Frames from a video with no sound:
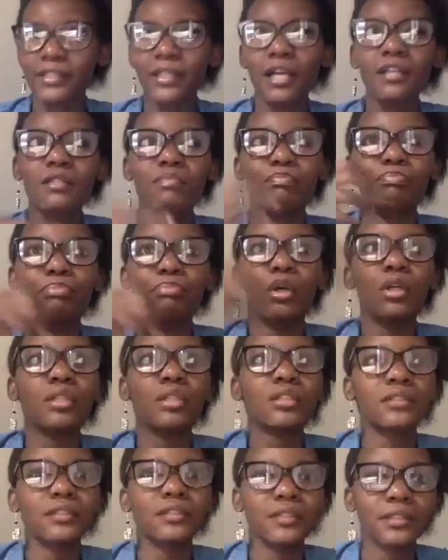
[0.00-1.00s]
I just
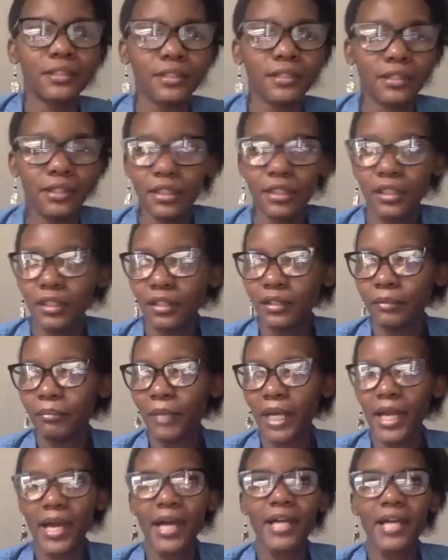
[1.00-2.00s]
bawled
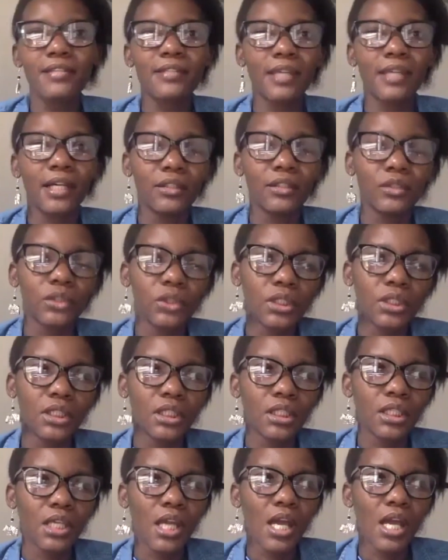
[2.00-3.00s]
my eyes out.
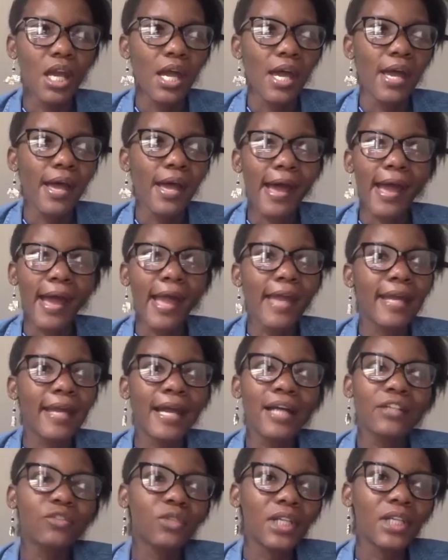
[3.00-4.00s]
I
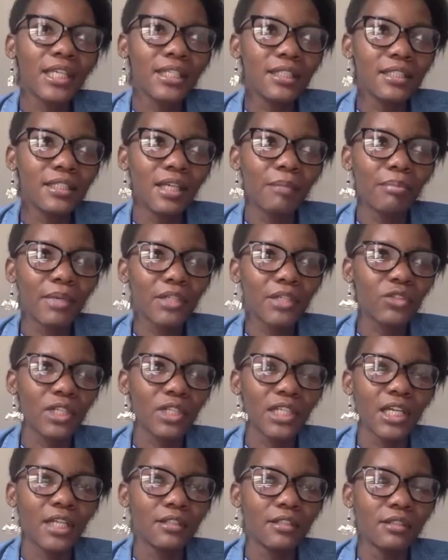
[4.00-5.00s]
actually ended up
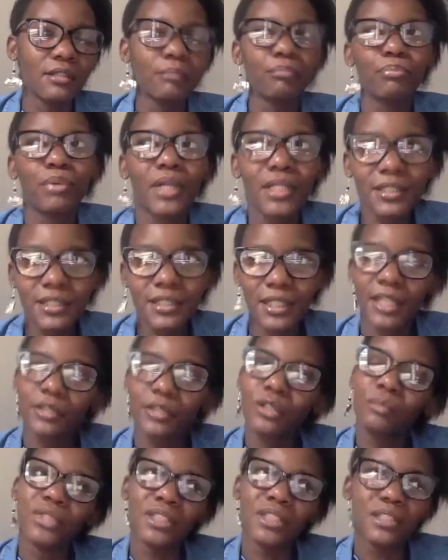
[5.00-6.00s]
practically
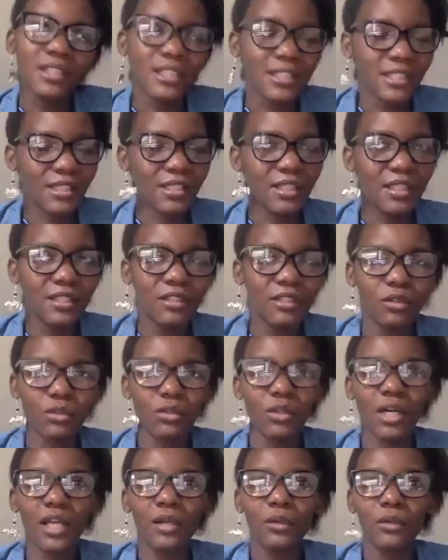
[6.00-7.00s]
adopting that kid,
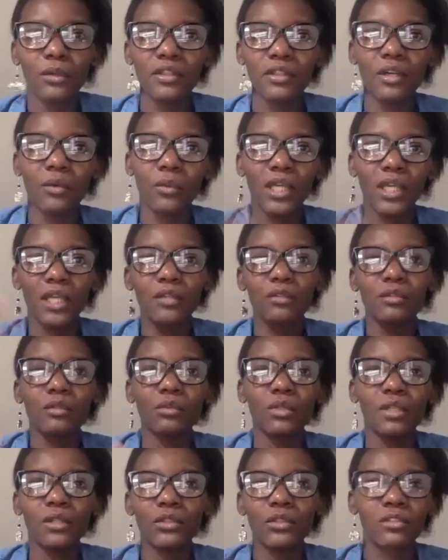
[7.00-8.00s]
although along the way, I
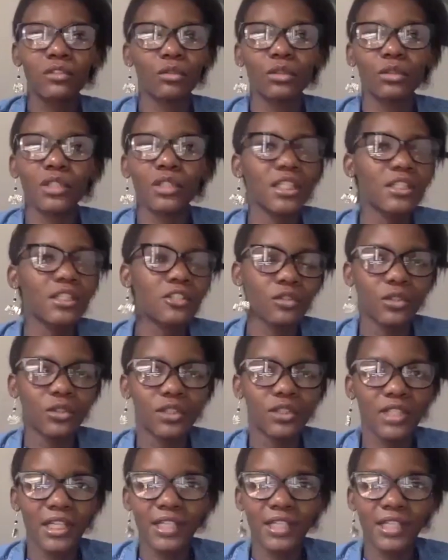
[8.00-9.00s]
don't know, we lost
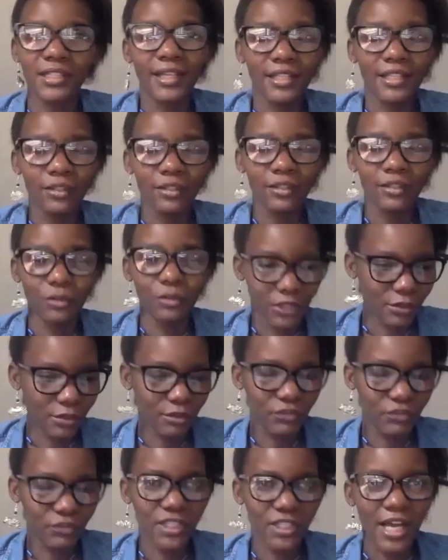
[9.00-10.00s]
connection and I got
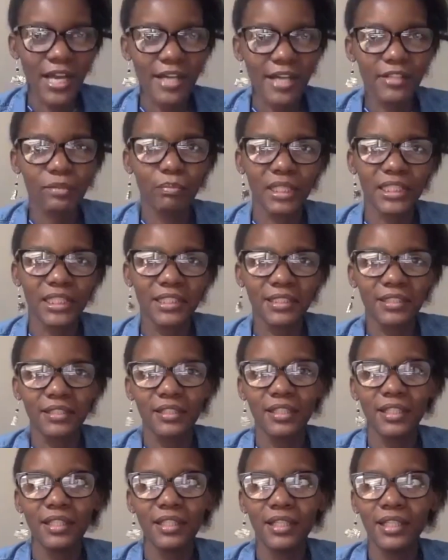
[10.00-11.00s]
out of touch. But
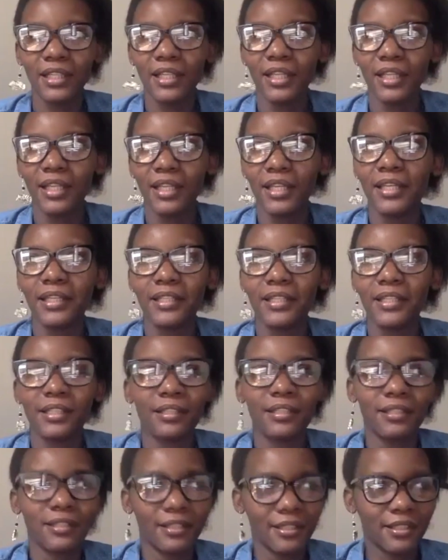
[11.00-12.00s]

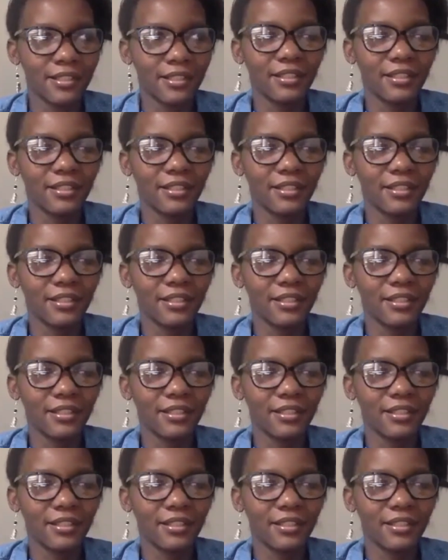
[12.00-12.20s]
like,